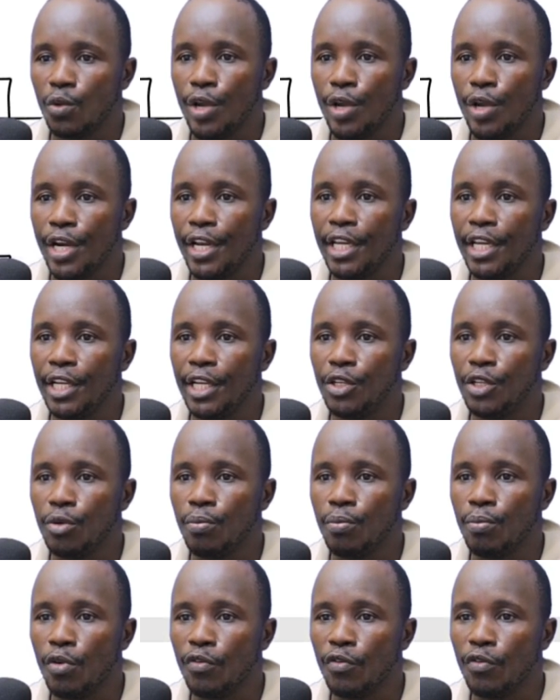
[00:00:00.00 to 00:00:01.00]
we need to
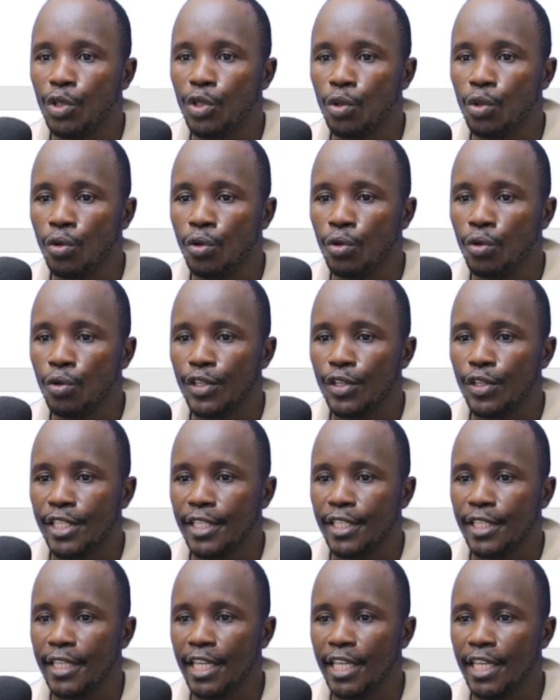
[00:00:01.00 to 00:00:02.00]
move to
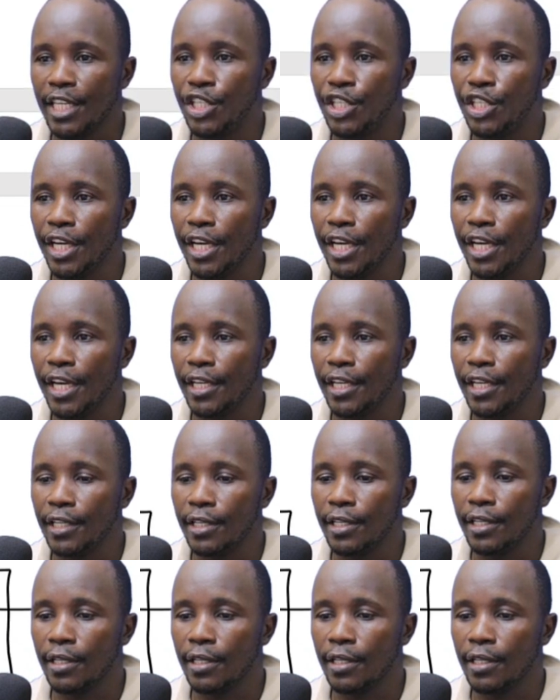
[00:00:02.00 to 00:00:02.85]
Cj.